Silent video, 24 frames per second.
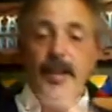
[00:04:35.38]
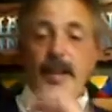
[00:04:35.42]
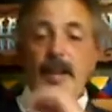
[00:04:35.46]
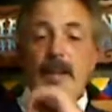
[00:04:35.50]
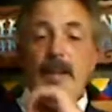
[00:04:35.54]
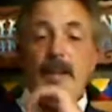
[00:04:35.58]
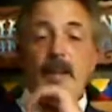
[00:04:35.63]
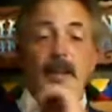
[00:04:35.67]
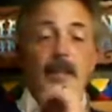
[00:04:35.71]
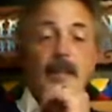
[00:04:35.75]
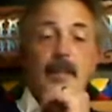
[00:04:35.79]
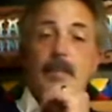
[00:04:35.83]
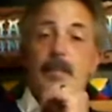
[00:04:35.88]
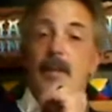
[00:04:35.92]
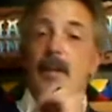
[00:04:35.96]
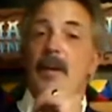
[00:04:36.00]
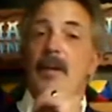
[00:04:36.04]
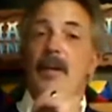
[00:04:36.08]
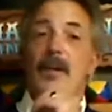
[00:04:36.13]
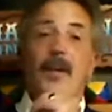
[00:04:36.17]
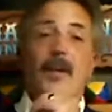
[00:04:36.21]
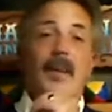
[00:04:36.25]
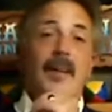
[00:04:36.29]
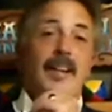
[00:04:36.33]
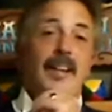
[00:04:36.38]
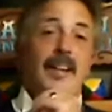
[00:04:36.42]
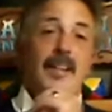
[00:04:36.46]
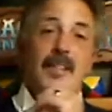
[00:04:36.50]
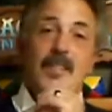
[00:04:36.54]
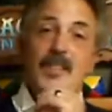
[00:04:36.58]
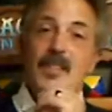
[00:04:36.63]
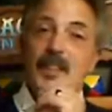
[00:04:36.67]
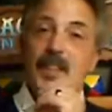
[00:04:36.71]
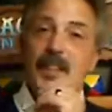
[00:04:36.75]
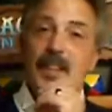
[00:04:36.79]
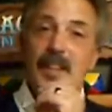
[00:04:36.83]
That's about all I can
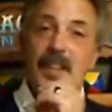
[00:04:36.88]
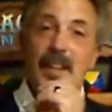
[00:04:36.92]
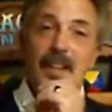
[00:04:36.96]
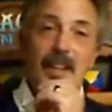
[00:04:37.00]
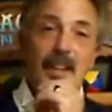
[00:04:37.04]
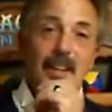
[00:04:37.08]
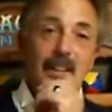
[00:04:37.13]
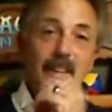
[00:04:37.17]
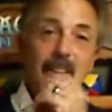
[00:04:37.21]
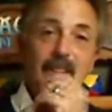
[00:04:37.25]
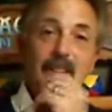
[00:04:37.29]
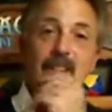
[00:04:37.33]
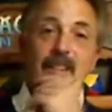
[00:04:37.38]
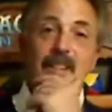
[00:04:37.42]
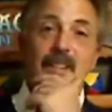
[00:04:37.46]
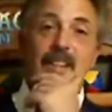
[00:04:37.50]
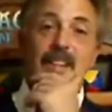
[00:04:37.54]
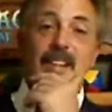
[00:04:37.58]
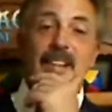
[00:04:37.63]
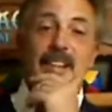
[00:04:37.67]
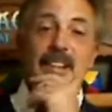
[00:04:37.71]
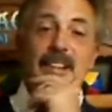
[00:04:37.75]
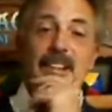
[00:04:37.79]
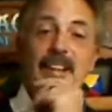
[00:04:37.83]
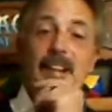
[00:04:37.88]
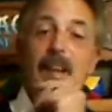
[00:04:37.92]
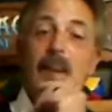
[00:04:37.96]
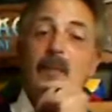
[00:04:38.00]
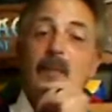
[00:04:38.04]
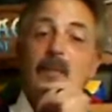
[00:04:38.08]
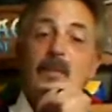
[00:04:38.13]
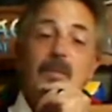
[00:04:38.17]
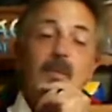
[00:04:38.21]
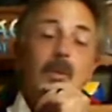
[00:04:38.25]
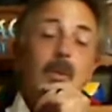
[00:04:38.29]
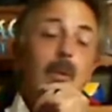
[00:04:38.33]
say to that. Is just, he, that
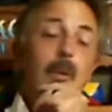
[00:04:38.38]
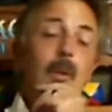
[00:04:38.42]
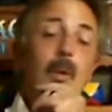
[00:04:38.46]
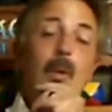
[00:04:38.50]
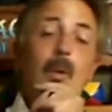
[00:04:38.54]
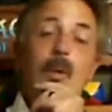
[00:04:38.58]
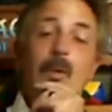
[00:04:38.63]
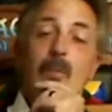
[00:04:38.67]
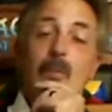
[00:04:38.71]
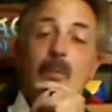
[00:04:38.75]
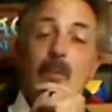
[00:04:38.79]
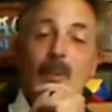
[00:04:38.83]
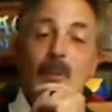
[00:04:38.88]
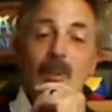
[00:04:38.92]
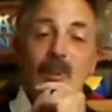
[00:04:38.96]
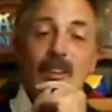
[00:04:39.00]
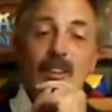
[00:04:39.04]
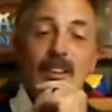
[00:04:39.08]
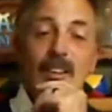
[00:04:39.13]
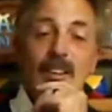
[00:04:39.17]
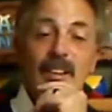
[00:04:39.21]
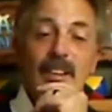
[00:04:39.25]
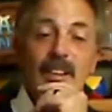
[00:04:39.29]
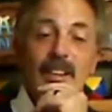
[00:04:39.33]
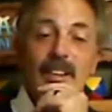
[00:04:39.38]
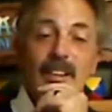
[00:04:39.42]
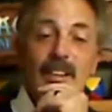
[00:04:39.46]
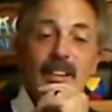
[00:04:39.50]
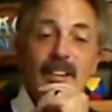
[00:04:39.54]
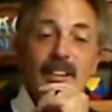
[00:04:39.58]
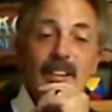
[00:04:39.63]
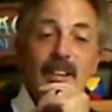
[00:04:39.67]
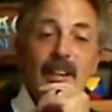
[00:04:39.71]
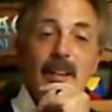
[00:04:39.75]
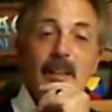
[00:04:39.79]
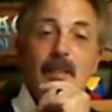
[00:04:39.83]
was horrible.
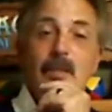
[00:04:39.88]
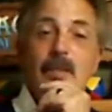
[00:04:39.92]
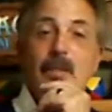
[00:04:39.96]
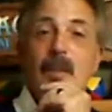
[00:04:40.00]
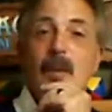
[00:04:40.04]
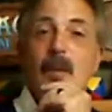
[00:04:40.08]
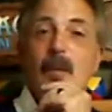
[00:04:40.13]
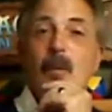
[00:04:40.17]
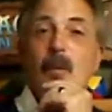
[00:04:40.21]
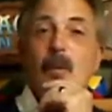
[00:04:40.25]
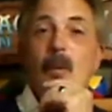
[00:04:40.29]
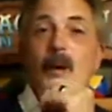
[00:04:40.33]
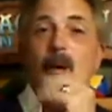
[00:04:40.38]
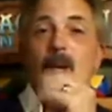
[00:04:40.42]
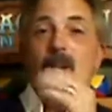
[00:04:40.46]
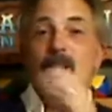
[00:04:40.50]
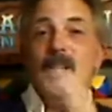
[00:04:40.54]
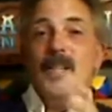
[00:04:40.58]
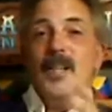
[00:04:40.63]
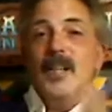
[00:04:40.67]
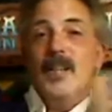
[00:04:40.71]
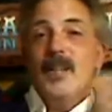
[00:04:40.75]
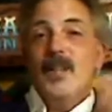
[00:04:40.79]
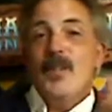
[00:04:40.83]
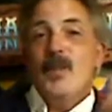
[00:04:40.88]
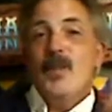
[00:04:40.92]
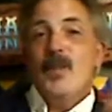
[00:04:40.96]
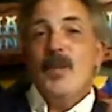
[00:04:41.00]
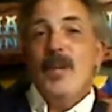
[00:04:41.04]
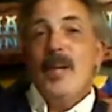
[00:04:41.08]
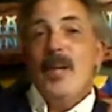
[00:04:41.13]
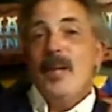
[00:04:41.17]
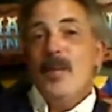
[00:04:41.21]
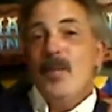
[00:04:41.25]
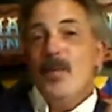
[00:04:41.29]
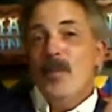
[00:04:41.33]
That was like watching a
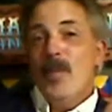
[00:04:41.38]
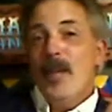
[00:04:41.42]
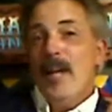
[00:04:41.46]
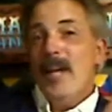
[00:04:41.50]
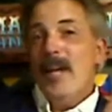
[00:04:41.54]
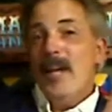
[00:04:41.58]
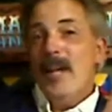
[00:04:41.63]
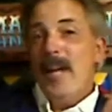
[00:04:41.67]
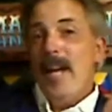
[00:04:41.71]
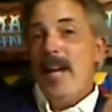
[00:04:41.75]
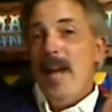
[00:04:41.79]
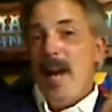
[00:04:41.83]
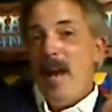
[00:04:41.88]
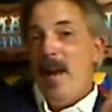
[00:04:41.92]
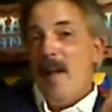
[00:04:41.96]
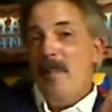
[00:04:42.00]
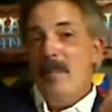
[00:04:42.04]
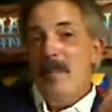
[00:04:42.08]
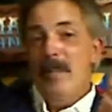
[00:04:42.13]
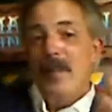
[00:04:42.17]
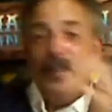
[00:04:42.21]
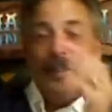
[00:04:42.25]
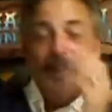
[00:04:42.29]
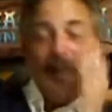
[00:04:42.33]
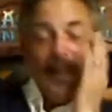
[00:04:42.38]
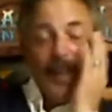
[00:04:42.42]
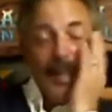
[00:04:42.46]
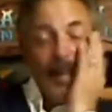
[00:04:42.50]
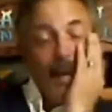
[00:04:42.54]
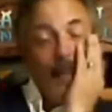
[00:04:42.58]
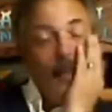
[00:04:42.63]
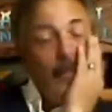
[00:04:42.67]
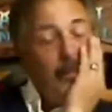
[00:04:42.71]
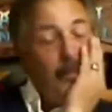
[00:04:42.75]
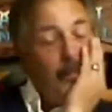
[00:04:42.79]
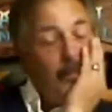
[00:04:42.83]
train wreck happen.
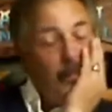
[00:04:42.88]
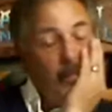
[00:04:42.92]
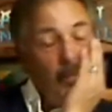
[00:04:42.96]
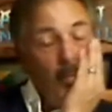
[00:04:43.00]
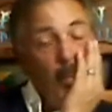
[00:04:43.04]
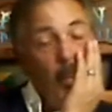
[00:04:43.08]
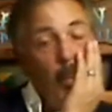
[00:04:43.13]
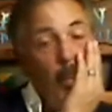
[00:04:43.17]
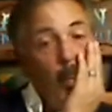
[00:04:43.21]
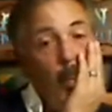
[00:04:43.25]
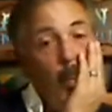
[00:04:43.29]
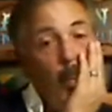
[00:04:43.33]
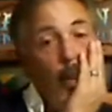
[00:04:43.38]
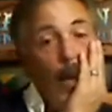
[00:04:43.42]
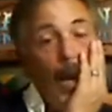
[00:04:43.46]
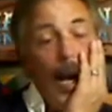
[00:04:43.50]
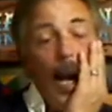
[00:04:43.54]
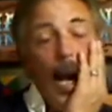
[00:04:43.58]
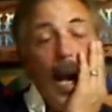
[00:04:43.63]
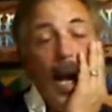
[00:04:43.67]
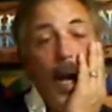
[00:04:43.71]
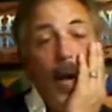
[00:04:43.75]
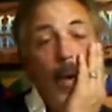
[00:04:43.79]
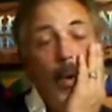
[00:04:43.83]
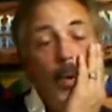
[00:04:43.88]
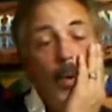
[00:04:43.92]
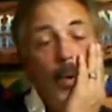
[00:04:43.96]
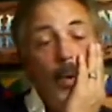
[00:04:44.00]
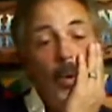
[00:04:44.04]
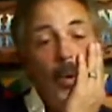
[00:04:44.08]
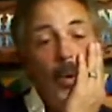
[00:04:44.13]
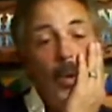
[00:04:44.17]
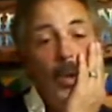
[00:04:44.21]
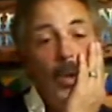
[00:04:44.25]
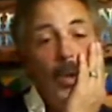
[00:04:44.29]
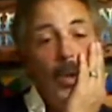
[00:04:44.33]
That, wow.
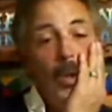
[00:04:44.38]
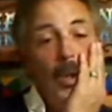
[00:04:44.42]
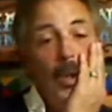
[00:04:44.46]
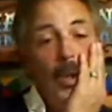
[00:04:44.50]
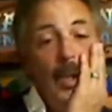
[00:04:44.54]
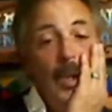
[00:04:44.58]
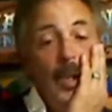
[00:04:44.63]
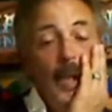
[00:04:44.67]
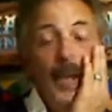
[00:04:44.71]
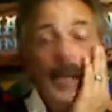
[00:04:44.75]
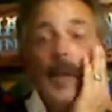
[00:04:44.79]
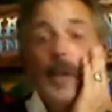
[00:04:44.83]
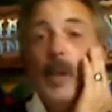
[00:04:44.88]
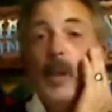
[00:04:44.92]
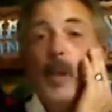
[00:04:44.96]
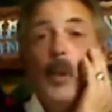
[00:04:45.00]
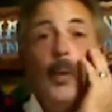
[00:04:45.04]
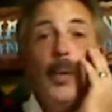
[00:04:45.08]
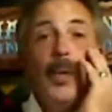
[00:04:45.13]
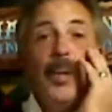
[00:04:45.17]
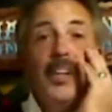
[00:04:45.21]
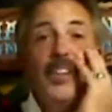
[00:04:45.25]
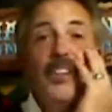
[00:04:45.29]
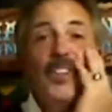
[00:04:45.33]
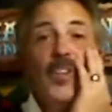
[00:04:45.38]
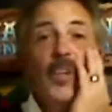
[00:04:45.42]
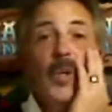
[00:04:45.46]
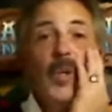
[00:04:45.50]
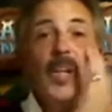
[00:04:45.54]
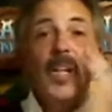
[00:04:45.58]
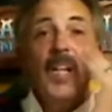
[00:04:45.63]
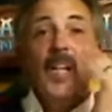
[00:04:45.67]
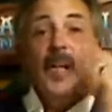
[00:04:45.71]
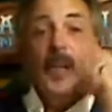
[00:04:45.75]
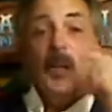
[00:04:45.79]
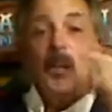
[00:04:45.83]
I didn't know what
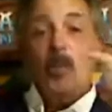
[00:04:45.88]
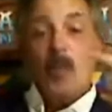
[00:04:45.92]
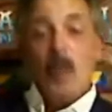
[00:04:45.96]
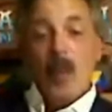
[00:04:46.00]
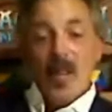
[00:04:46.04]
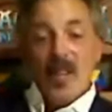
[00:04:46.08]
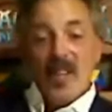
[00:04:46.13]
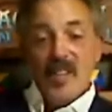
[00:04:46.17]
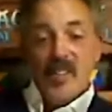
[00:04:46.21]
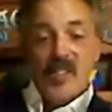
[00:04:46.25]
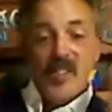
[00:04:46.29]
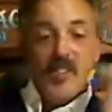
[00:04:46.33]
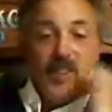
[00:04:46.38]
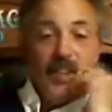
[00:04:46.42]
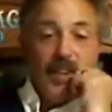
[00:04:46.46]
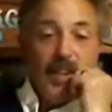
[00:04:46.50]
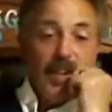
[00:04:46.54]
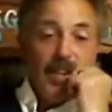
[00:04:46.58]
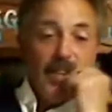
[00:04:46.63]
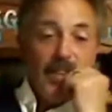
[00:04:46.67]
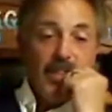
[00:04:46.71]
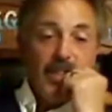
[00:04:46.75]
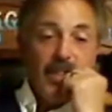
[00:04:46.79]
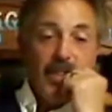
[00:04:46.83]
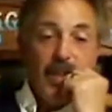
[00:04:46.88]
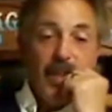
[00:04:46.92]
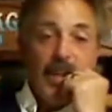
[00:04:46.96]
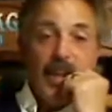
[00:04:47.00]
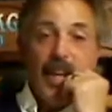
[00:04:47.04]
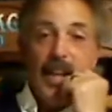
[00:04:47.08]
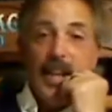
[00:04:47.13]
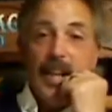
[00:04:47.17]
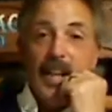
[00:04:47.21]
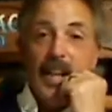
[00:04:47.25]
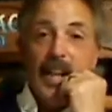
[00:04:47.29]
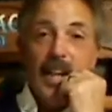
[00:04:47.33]
eternity was till I saw
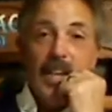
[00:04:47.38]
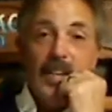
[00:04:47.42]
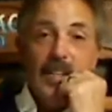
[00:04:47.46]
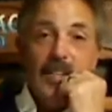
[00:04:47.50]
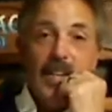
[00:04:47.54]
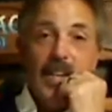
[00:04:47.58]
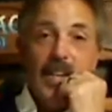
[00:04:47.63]
that guy's